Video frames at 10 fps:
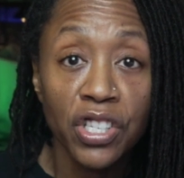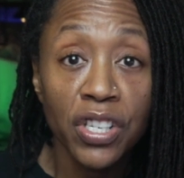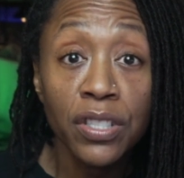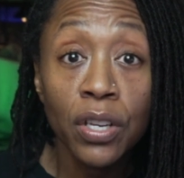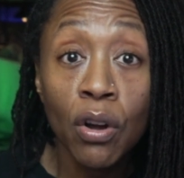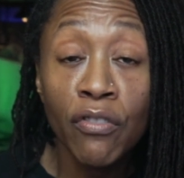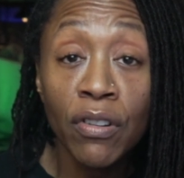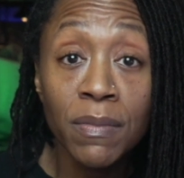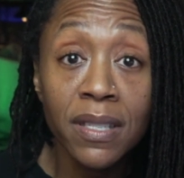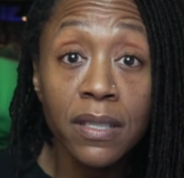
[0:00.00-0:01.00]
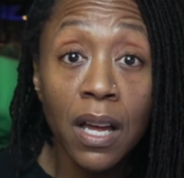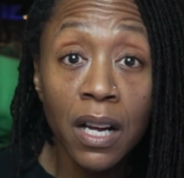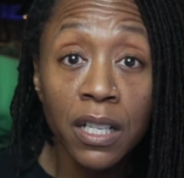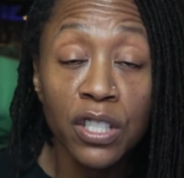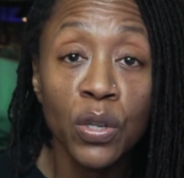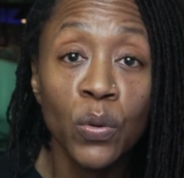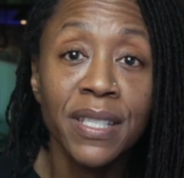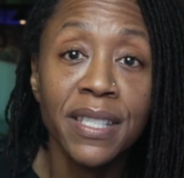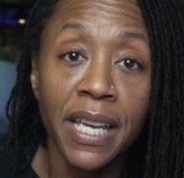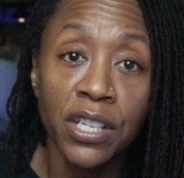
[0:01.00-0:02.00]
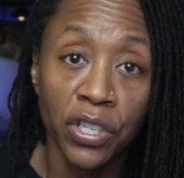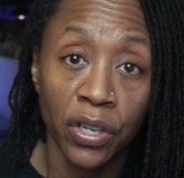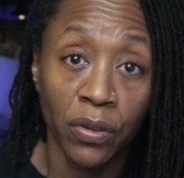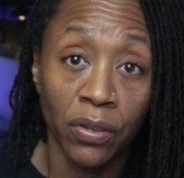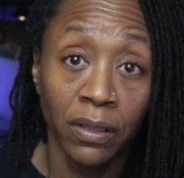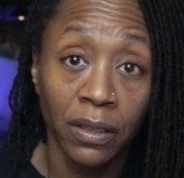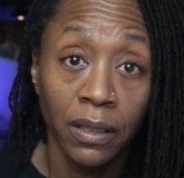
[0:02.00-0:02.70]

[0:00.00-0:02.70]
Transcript: Just go from stuck to intentional.